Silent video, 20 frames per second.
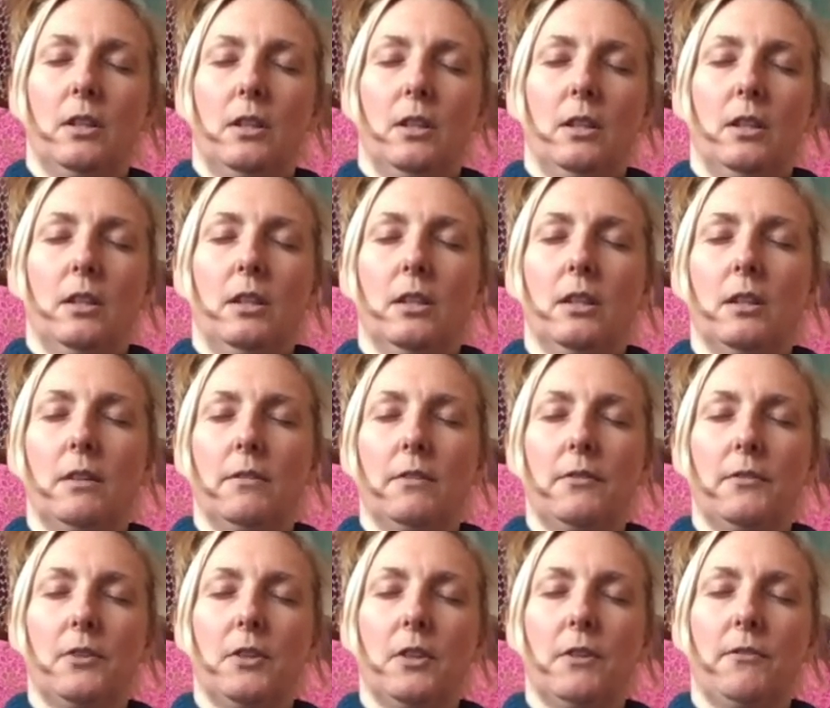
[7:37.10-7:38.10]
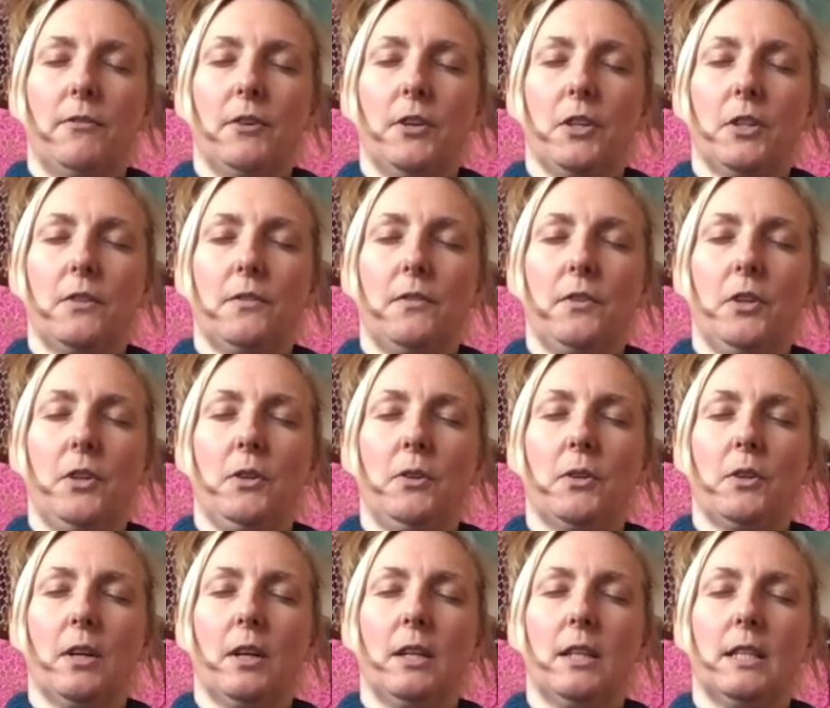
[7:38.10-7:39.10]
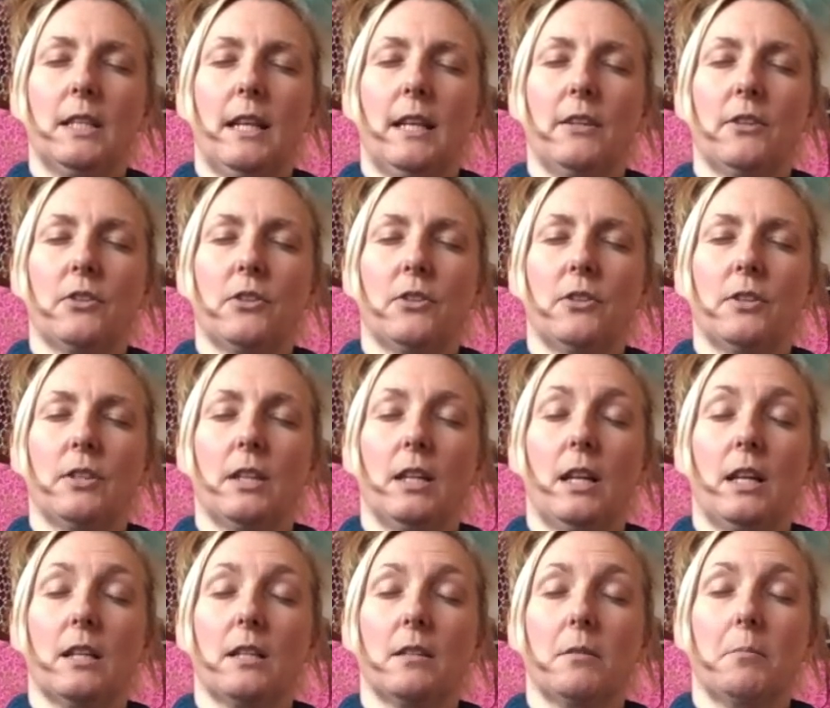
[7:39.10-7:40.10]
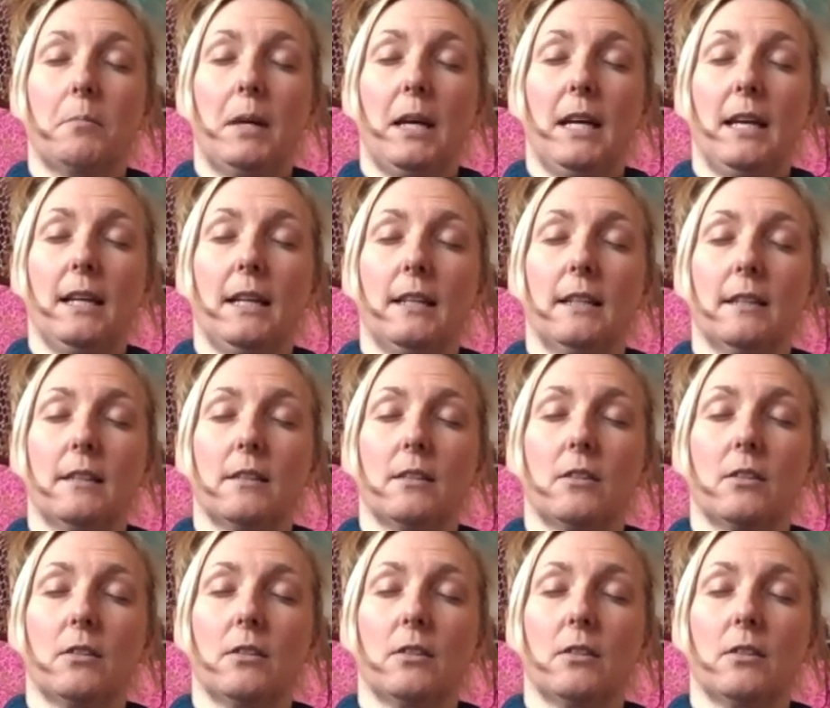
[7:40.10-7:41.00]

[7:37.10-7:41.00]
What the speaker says: And after the first few kind of tensions and aches and pains,